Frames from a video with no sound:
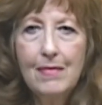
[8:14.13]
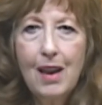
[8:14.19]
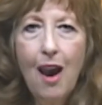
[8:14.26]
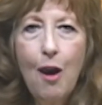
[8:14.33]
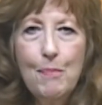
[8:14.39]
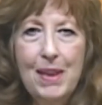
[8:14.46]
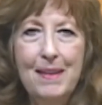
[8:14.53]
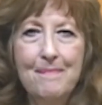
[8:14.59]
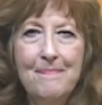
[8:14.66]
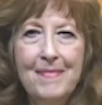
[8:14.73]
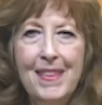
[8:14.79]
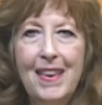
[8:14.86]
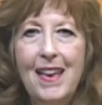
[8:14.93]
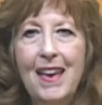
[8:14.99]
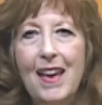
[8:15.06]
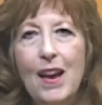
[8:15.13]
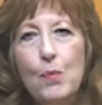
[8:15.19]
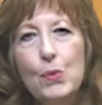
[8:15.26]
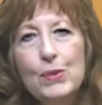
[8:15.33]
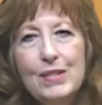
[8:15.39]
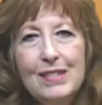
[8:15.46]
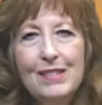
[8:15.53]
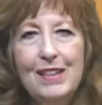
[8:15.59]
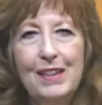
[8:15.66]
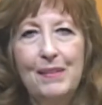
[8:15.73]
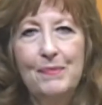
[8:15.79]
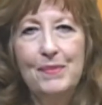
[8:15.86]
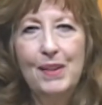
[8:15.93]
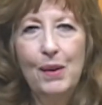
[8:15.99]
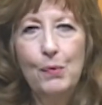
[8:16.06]
call me and we'll sit
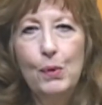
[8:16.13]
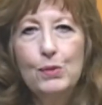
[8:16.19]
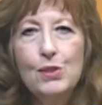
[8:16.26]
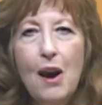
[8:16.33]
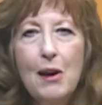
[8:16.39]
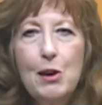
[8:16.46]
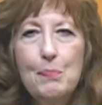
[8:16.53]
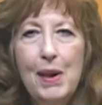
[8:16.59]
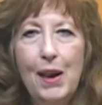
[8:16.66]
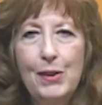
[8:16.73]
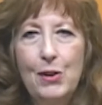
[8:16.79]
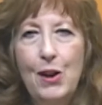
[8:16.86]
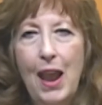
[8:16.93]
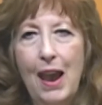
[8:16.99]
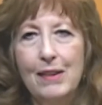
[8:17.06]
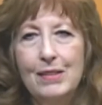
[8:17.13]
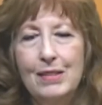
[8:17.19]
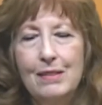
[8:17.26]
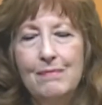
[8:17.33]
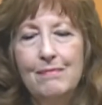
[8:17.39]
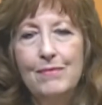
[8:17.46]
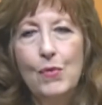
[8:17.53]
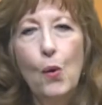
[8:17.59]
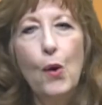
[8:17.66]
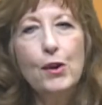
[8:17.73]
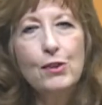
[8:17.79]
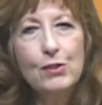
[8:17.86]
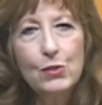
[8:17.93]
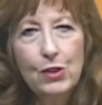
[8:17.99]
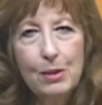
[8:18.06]
down and we'll talk about your house or
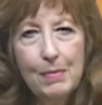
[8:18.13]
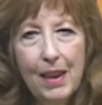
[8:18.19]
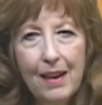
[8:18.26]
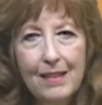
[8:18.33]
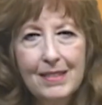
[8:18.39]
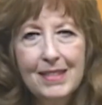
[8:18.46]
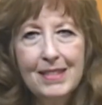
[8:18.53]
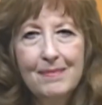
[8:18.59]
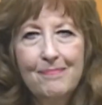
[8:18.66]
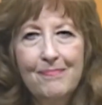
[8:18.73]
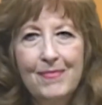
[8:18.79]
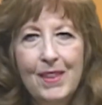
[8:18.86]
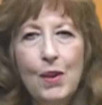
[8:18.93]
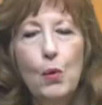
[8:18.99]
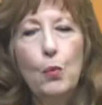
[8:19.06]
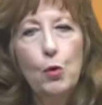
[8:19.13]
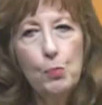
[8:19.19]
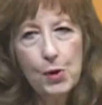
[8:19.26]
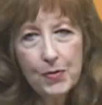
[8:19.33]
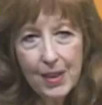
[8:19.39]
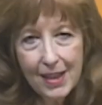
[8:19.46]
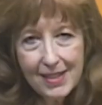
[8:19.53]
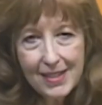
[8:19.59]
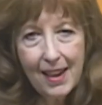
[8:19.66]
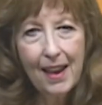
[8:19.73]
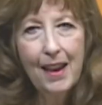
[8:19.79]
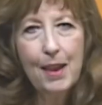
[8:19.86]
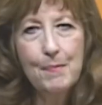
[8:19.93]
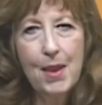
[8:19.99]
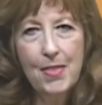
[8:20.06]
your dream house. We'll put that
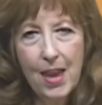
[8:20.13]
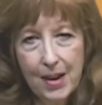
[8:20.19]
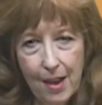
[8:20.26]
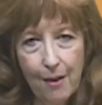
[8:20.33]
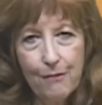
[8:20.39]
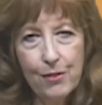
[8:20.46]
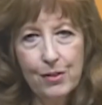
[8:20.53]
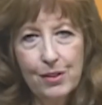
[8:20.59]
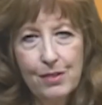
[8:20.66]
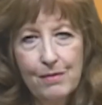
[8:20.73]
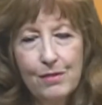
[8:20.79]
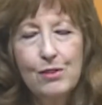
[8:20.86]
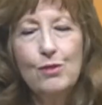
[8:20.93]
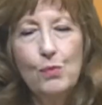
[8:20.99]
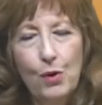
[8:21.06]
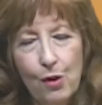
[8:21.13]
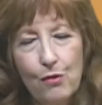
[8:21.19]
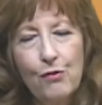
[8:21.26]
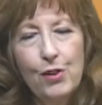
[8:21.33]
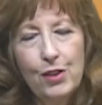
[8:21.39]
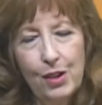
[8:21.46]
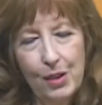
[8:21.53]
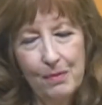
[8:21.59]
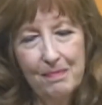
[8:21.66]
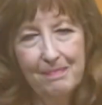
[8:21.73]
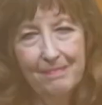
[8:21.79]
time and that effort to work for you.